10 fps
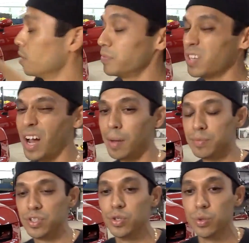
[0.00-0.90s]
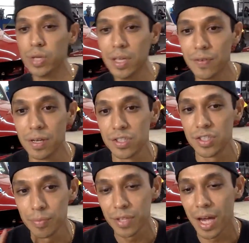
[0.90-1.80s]
And sometimes
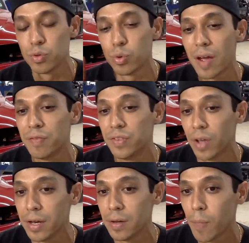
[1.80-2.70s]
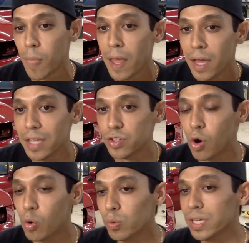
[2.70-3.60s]
sometimes what I've done
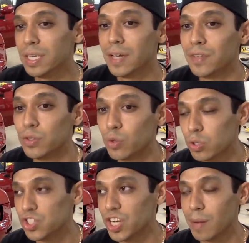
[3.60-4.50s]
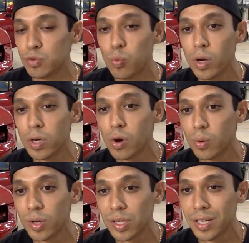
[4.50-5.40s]
is only give the door jambs 1
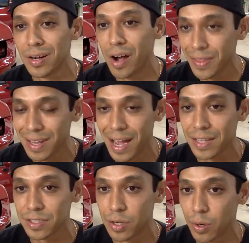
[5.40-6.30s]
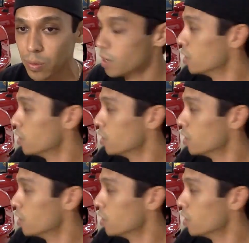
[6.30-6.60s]
coat of clear on the last coat.